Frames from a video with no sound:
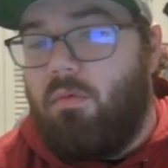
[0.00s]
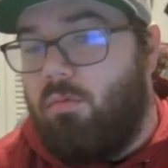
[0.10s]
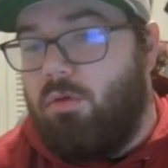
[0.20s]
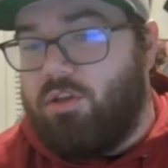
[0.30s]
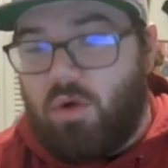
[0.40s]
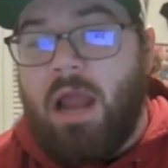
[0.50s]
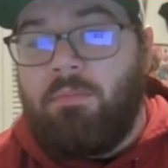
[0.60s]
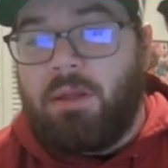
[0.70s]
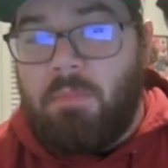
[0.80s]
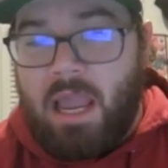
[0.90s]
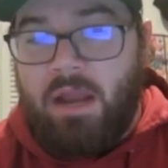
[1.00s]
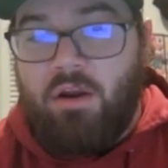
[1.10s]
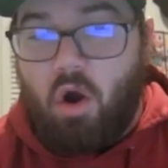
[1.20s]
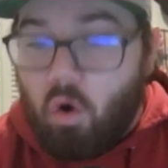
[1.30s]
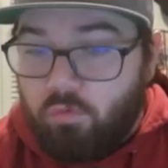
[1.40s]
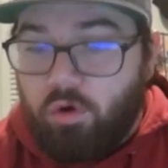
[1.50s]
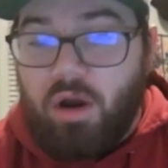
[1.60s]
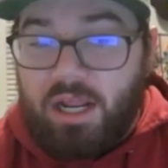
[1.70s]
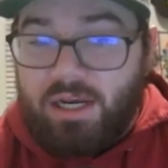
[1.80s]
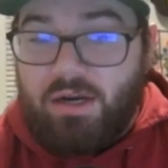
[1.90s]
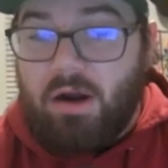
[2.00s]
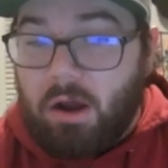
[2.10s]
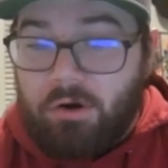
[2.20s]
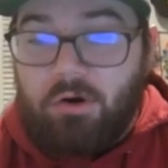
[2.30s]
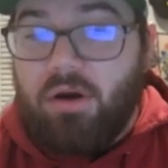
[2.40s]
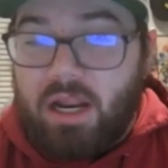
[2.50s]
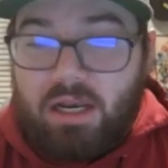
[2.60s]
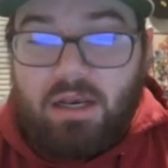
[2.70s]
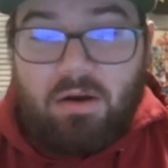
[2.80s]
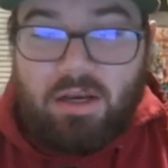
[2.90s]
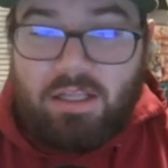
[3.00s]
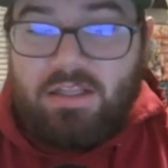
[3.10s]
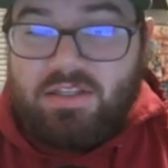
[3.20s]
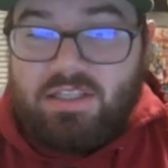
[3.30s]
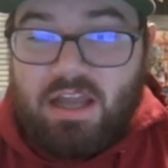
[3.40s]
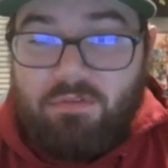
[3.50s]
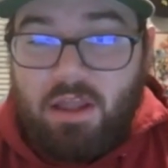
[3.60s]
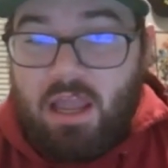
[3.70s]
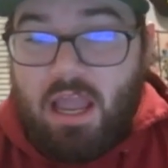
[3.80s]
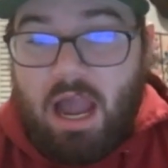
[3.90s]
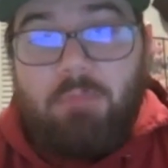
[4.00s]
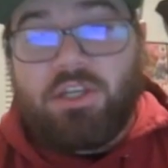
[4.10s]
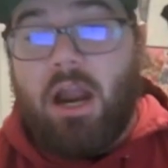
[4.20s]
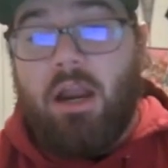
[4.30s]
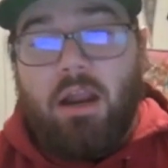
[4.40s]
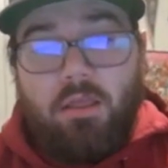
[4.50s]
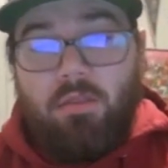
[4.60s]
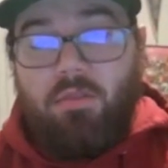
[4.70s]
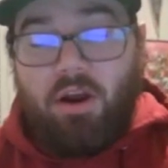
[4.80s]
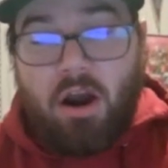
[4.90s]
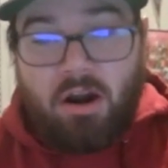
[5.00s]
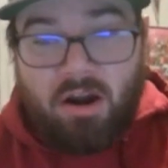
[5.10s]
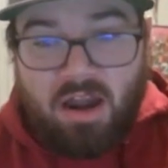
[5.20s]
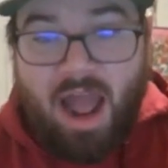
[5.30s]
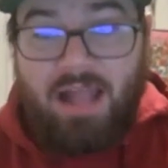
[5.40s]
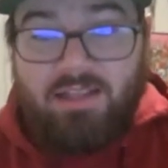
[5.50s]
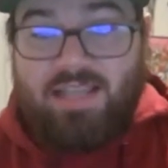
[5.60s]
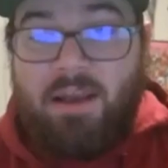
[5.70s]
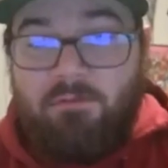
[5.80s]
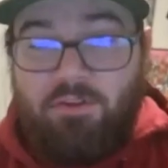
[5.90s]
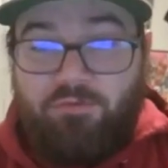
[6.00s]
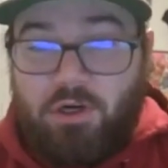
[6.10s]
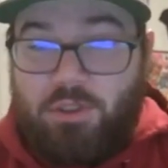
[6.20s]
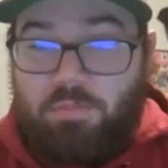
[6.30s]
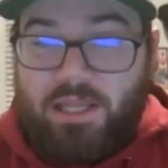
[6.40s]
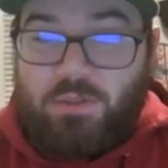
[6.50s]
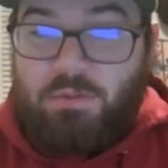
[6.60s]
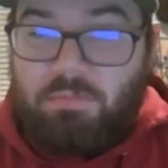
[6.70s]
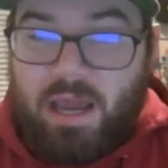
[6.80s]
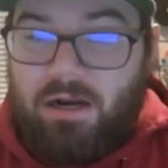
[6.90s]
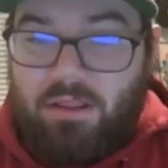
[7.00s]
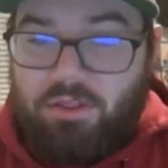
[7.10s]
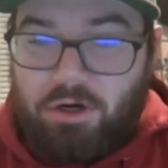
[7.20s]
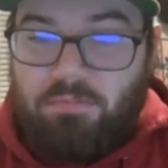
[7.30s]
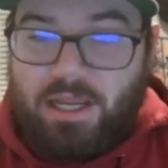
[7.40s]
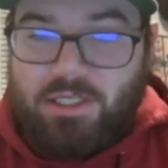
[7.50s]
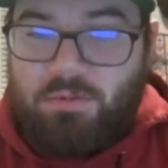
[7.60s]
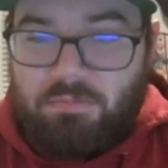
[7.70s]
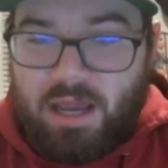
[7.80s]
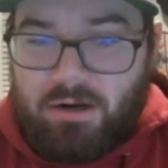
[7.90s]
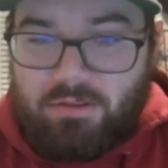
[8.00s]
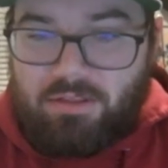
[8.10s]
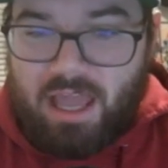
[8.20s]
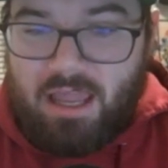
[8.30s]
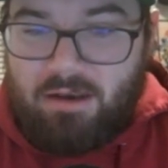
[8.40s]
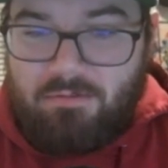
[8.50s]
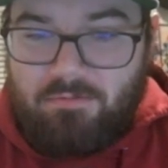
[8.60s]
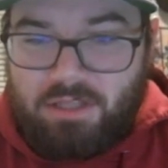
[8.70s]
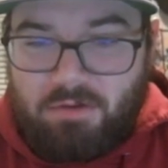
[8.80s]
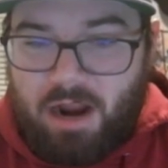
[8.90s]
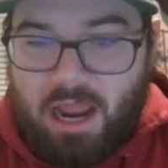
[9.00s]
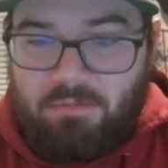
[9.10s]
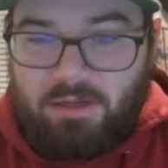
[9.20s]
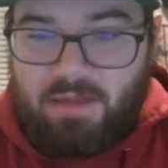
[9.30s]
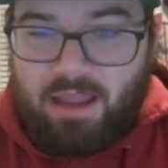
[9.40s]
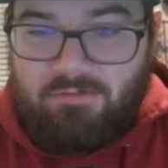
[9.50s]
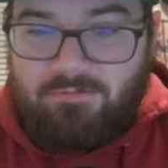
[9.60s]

is Ryan McMahon overrated or underrated or any of this stuff, I'm sorry, there are not 10 first basemen better, third baseman better than Ryan McMahon.